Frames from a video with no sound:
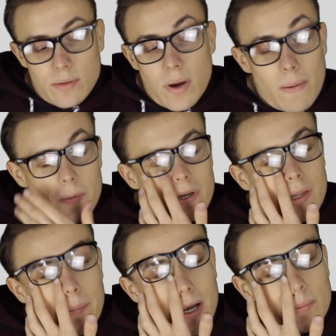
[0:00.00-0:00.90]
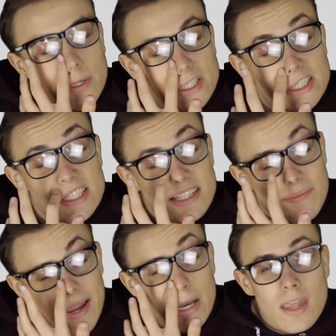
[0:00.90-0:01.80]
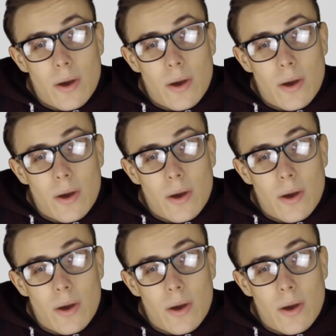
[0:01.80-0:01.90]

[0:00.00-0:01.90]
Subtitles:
They're probably one of the better purchases I've made.